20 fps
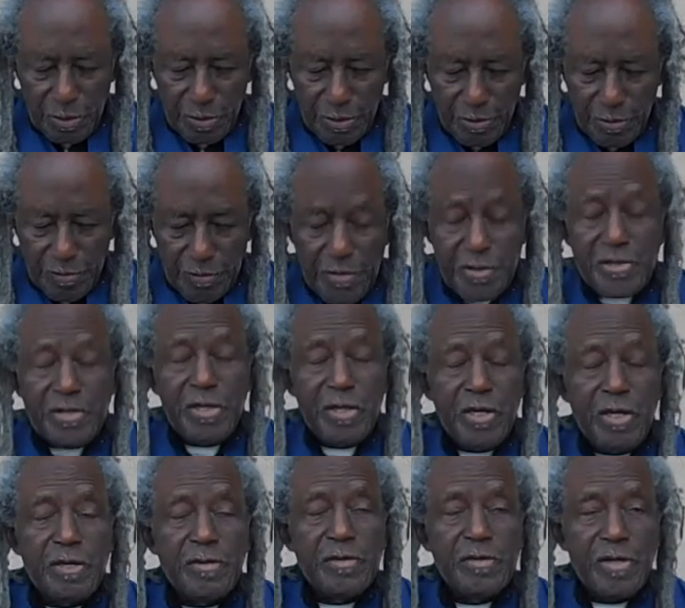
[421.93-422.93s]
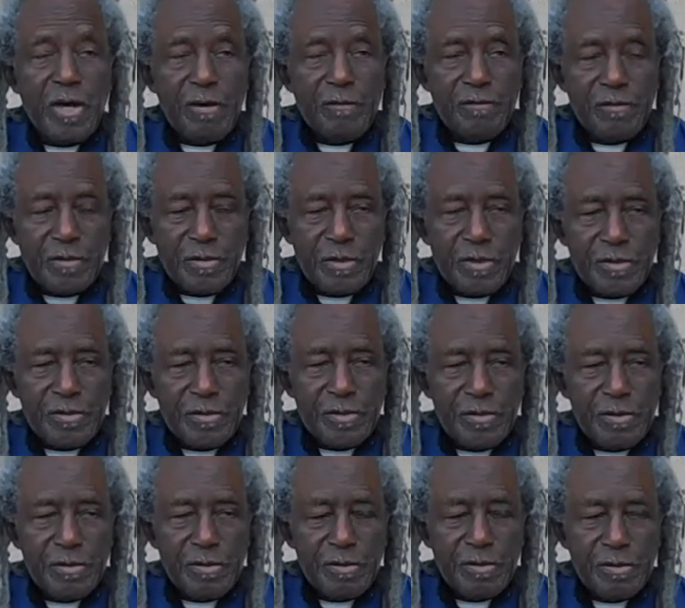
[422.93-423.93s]
30 years after
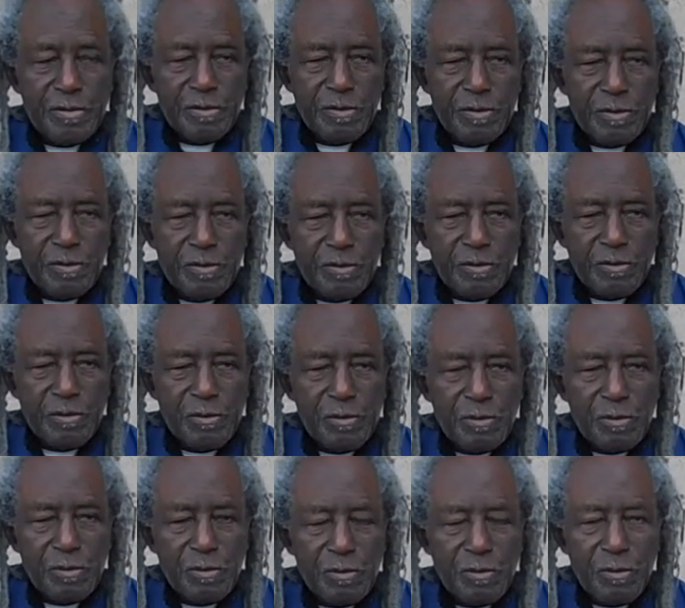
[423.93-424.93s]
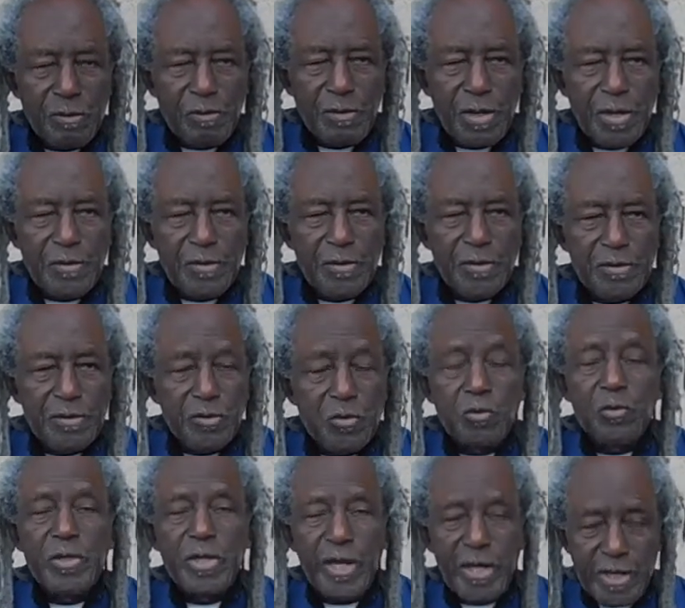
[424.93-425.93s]
this, or rather 2
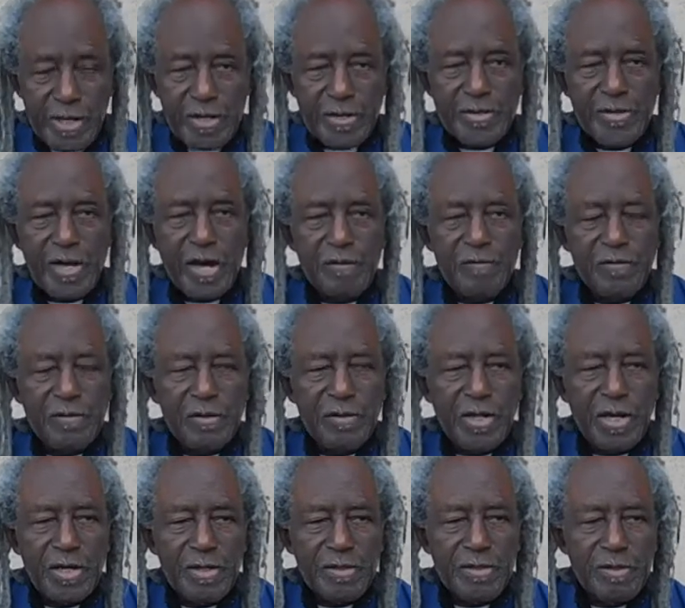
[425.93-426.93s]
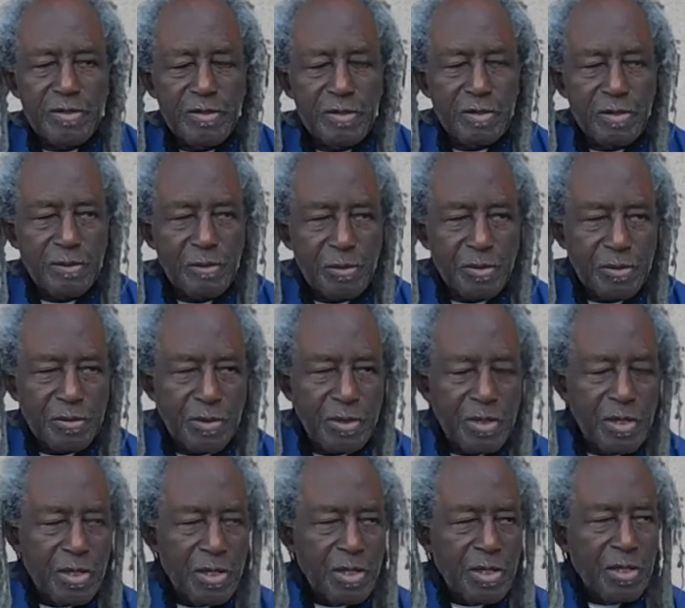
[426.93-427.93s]
decades after that, about
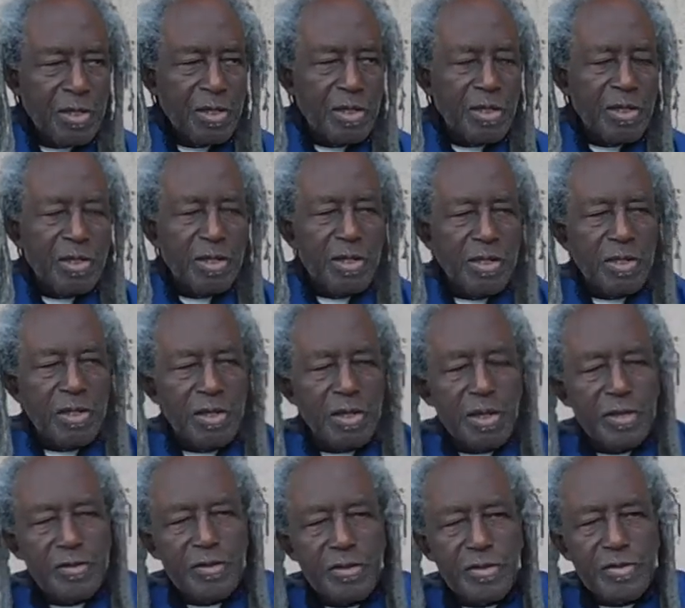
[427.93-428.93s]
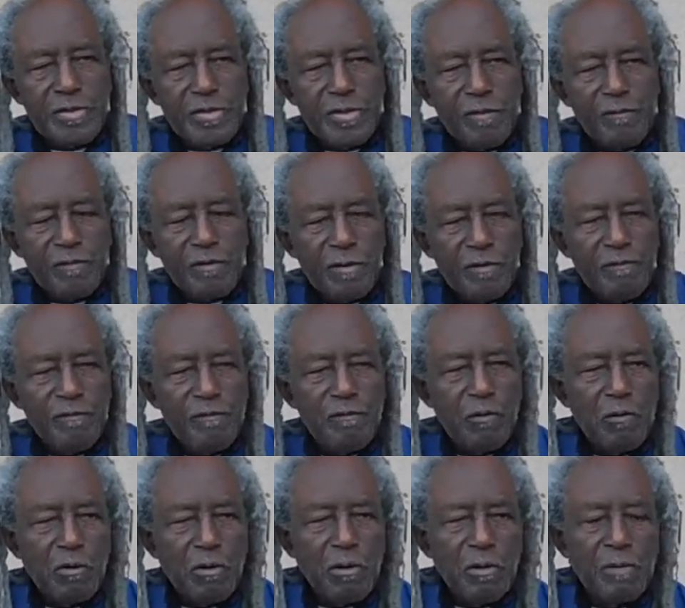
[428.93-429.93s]

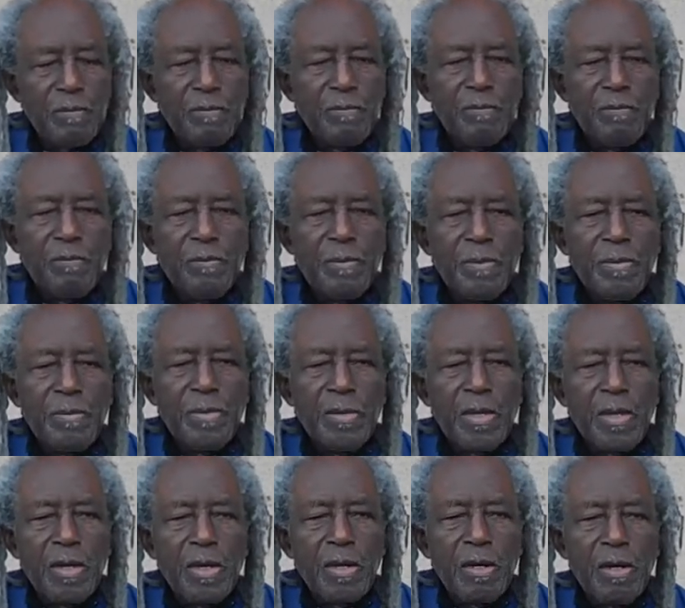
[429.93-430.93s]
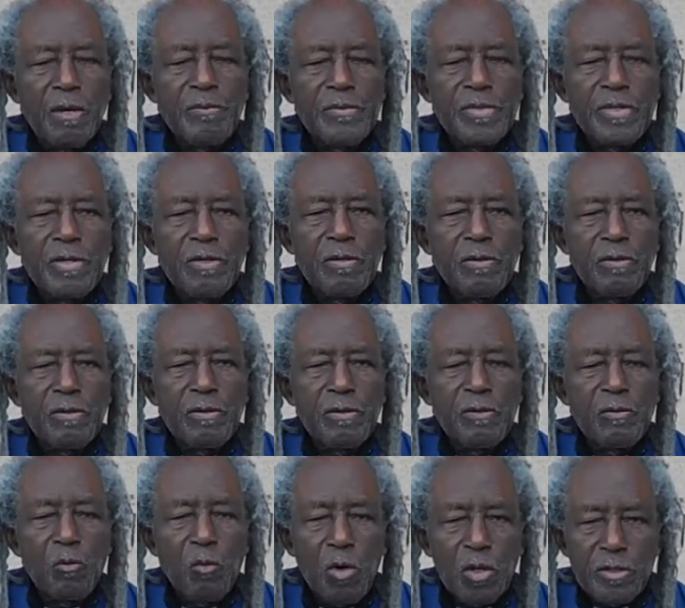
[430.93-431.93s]
1974, comes in
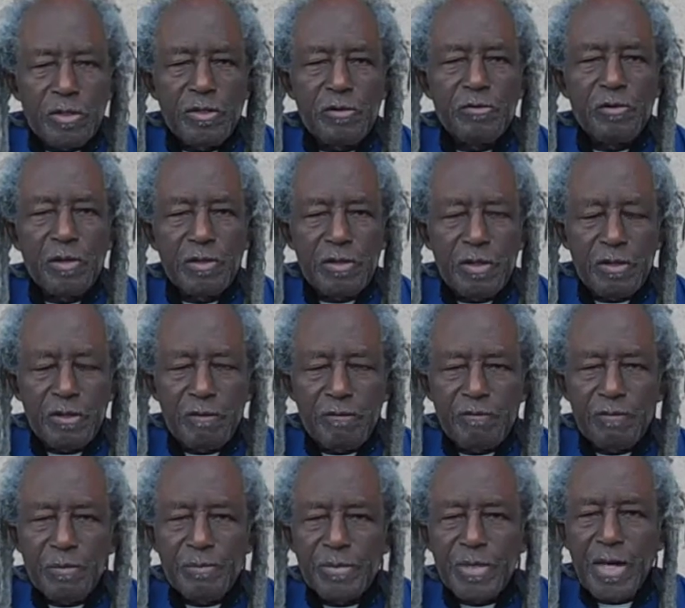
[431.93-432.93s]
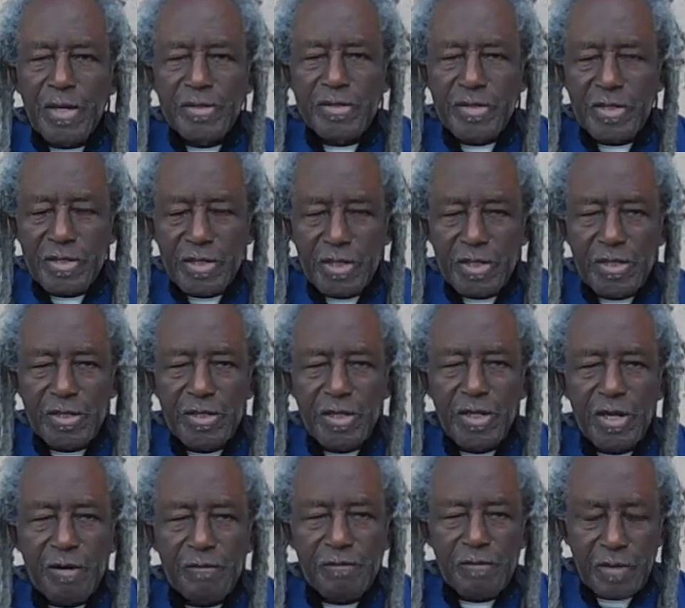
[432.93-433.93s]
Walter Rodney from Tanzania in
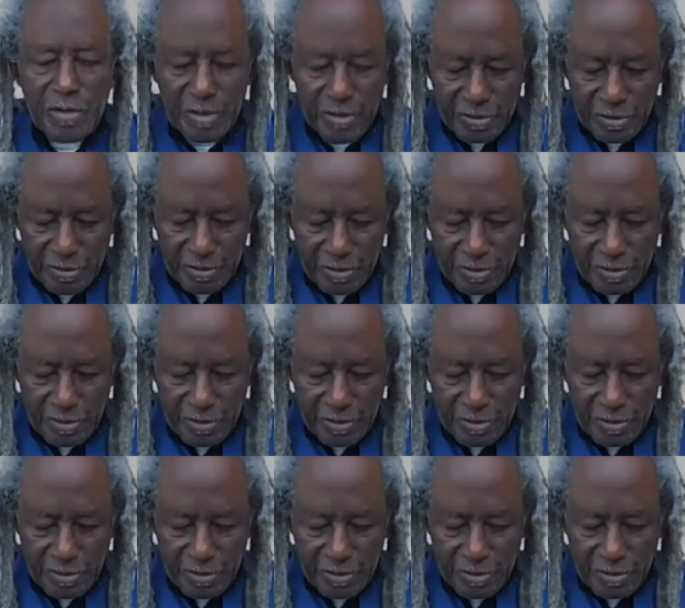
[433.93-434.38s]
Africa